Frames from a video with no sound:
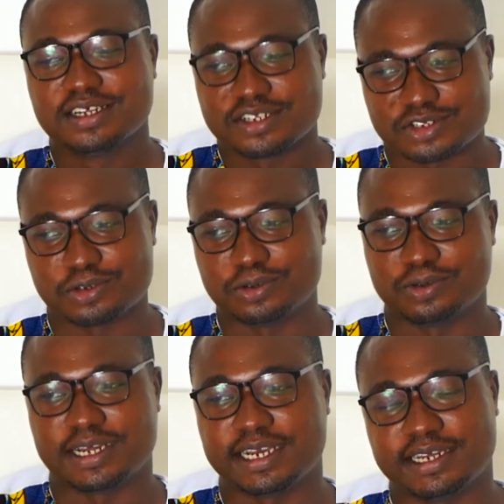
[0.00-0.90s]

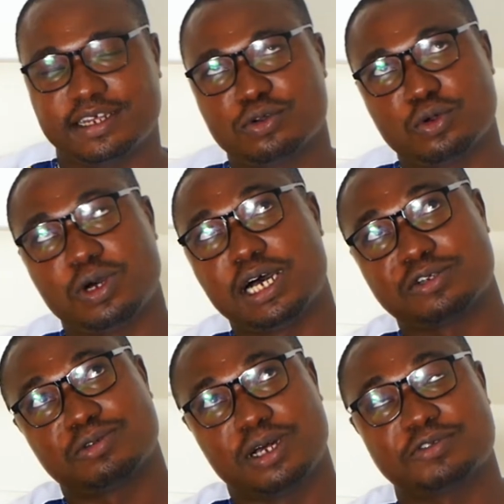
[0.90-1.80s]
So I either go
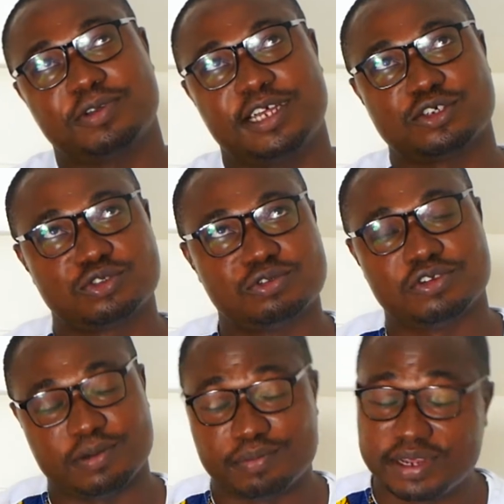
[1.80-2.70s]
house to house for their shoes, or
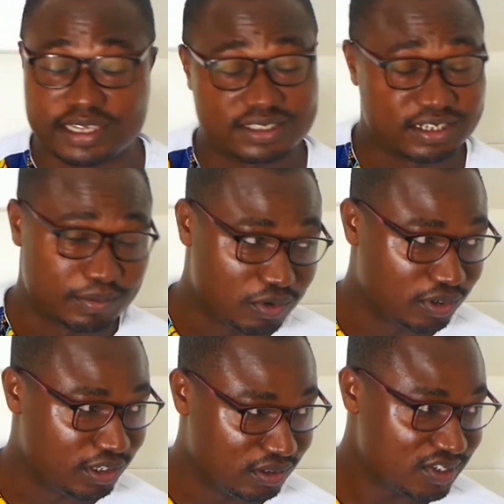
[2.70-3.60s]
they bring it in the
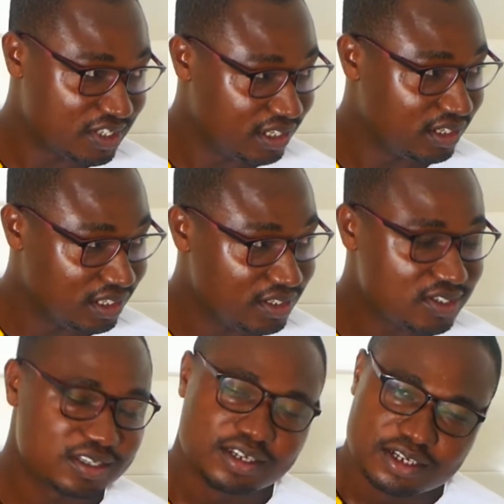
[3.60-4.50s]
morning on
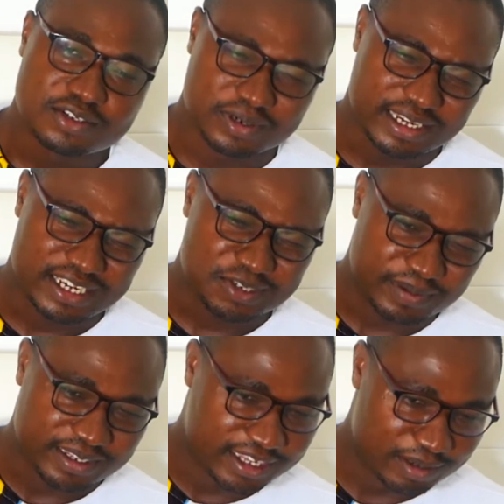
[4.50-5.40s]
Sundays. So that
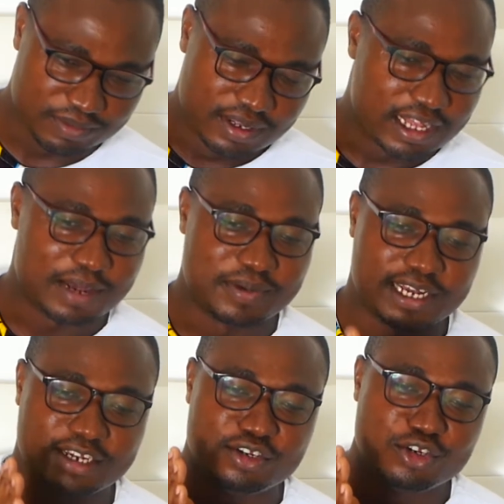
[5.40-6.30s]
aspect came.
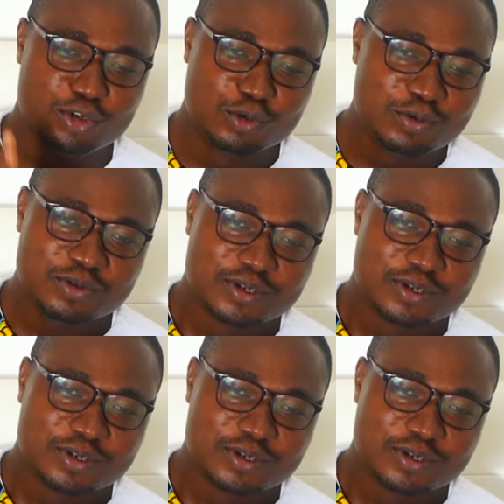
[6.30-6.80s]
I knew.